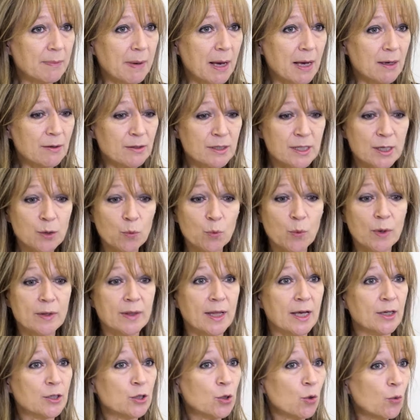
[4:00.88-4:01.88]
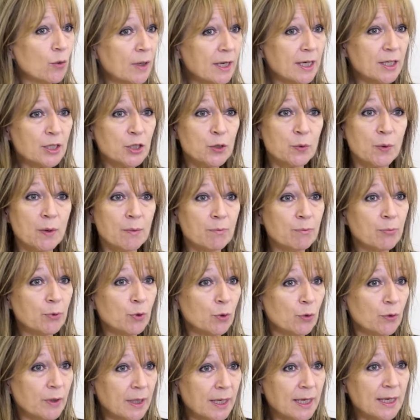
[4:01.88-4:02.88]
about it, when they're talking to
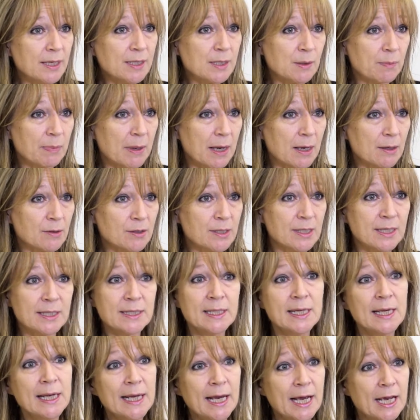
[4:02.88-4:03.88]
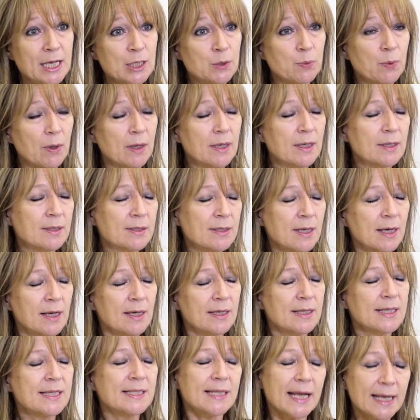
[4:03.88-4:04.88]
employees about it, as well as
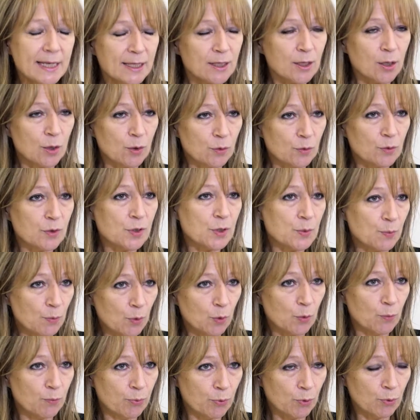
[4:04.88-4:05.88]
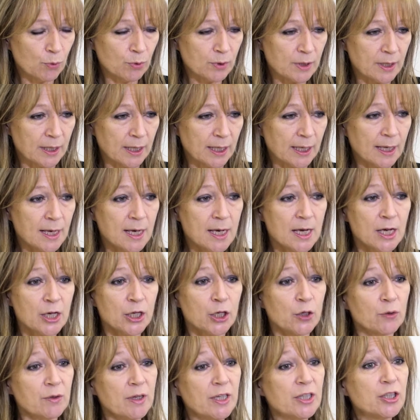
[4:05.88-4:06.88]
stakeholders more broadly?
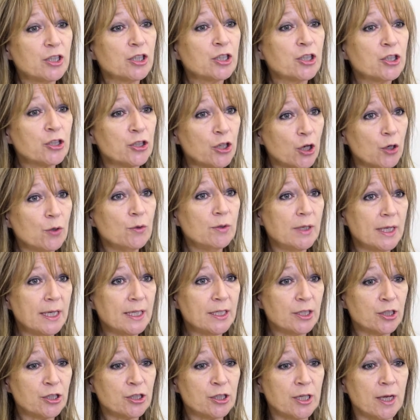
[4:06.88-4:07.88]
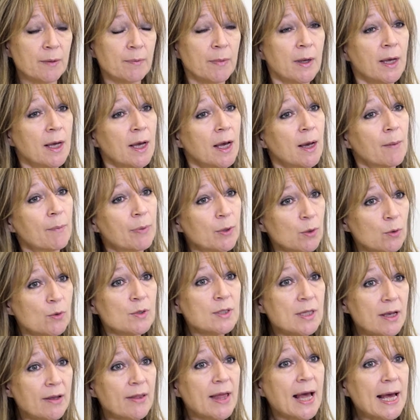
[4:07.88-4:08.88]
You need to show leadership, but
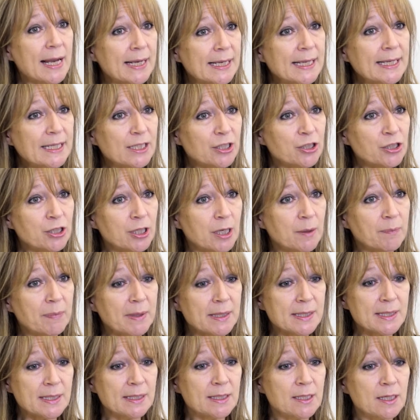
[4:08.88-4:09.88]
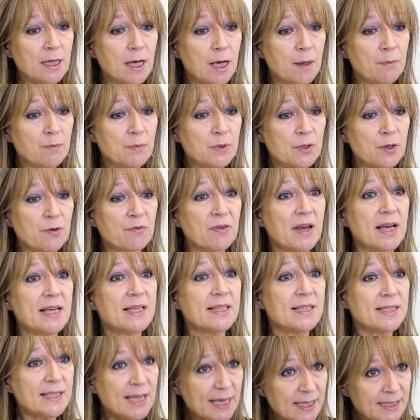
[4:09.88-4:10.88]
also that leadership is in terms of
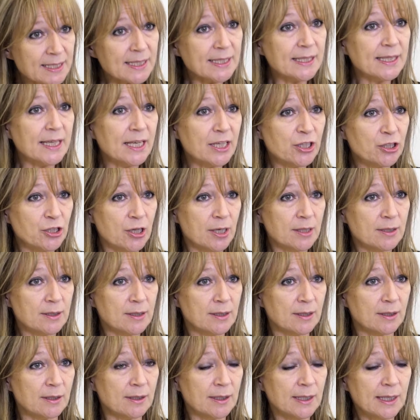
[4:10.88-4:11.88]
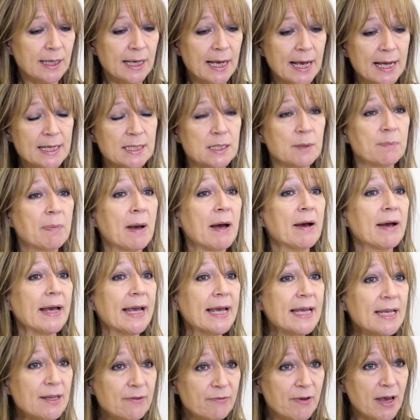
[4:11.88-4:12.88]
setting the agenda. It's
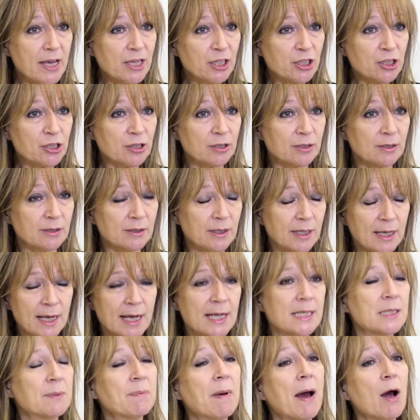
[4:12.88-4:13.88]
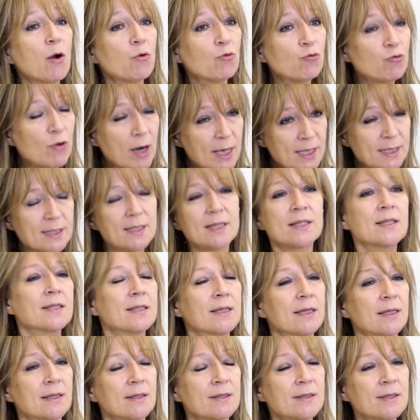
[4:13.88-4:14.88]
about innovation, it's about
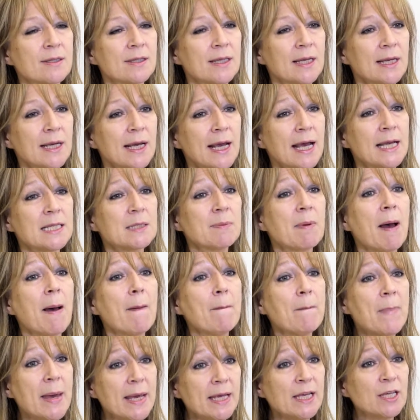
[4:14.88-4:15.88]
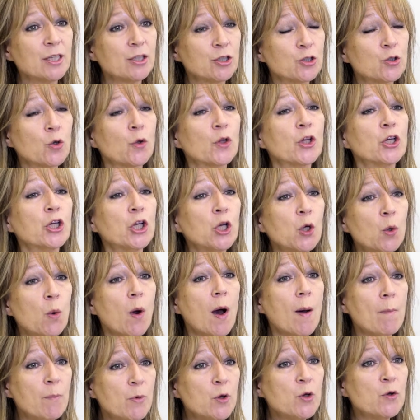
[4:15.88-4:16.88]
restlessness, it's about making sure that you
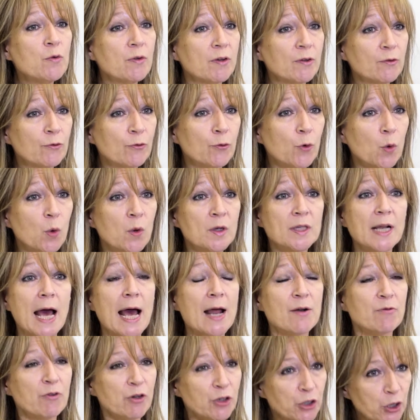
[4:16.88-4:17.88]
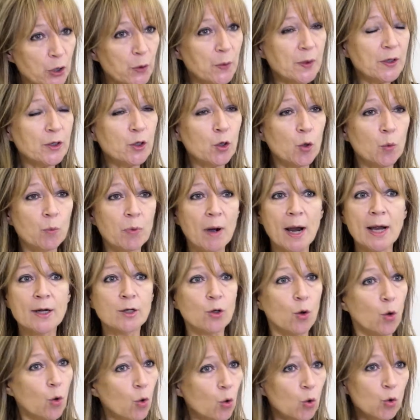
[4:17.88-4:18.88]
are moving forward and renewing your
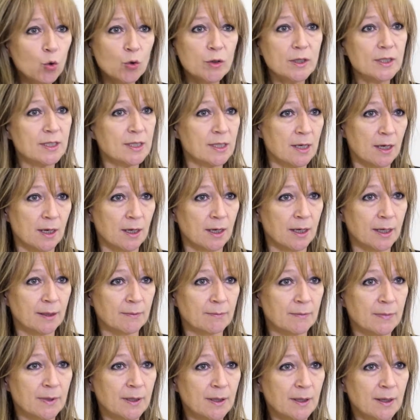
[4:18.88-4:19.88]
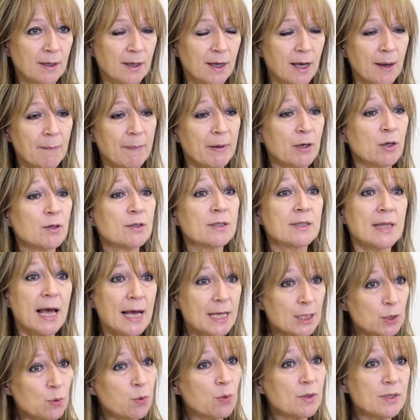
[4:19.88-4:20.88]
brand all the time. Because
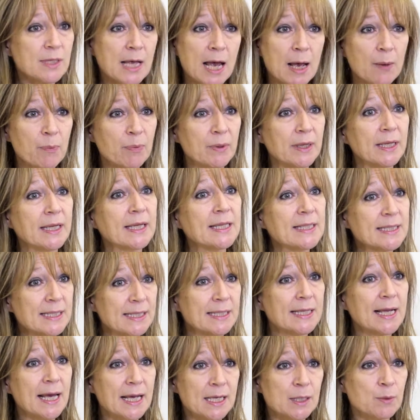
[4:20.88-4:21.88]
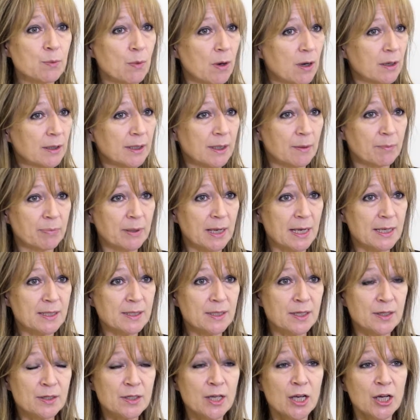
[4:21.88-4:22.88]
that's what's happening in today's
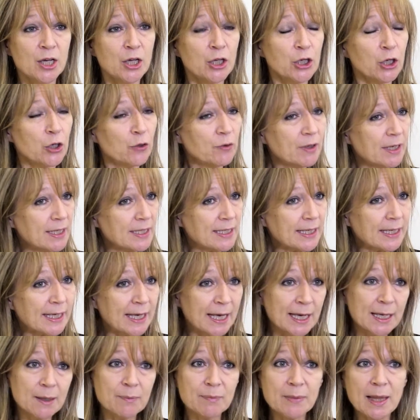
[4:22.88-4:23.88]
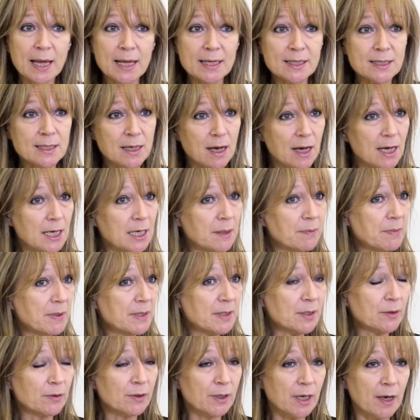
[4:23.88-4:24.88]
marketplaces. You need to keep that
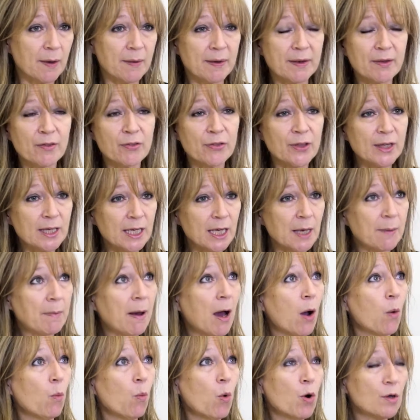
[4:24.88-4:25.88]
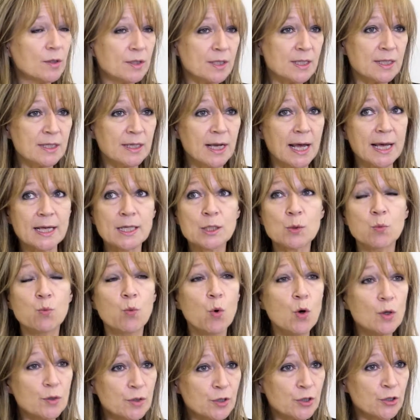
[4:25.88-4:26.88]
dynamism going, thinking about what's next,
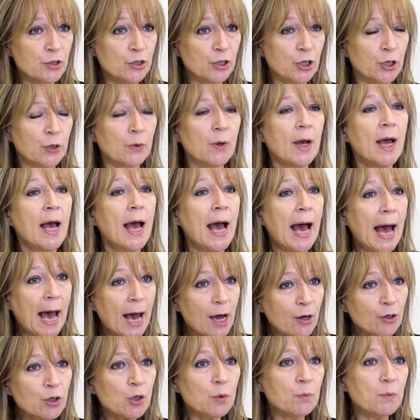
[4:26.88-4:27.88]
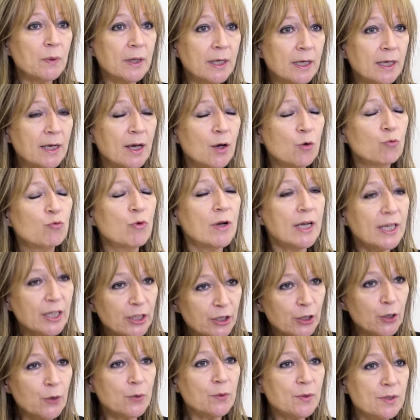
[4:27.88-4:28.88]
what's new, how can we really
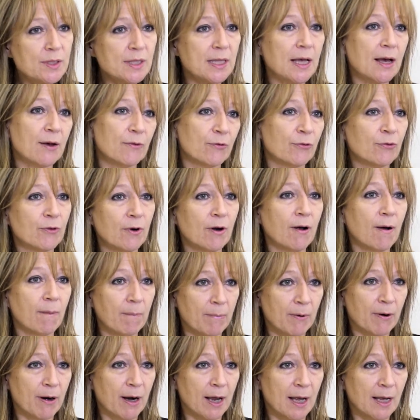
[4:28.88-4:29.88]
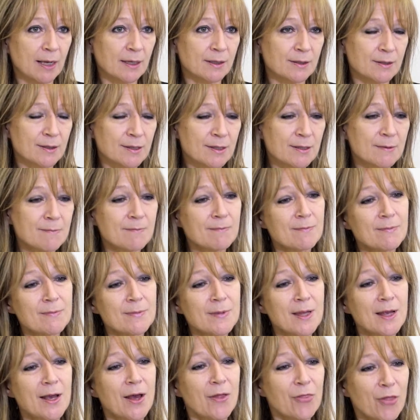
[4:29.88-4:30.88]
use that for our brand.
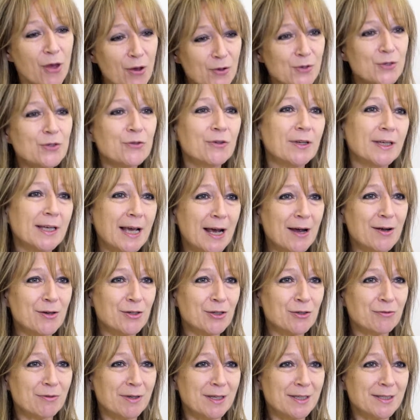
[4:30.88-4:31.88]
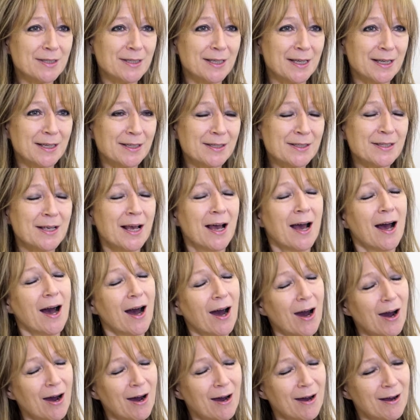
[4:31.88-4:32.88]
Those three characteristics
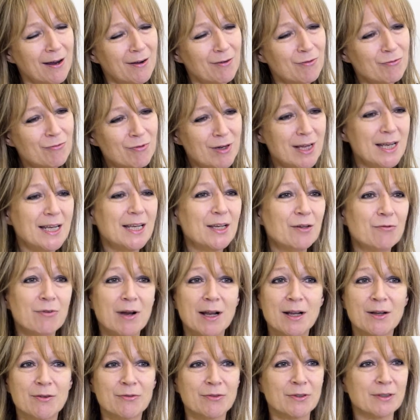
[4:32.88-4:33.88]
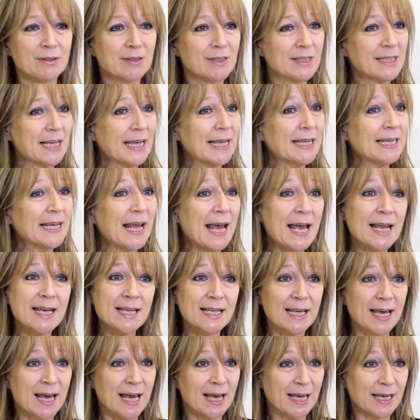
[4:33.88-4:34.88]
are really relevant in
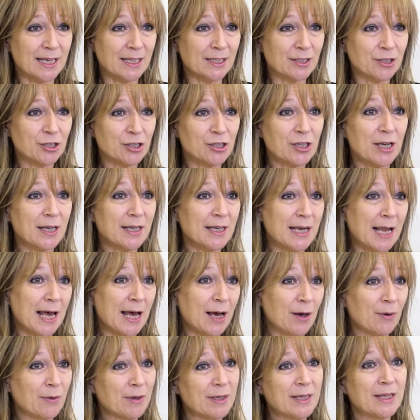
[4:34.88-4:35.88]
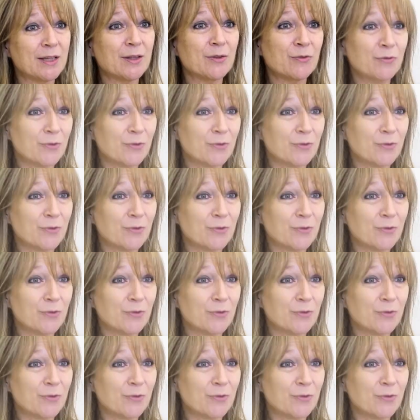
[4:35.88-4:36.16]
any age, now and in the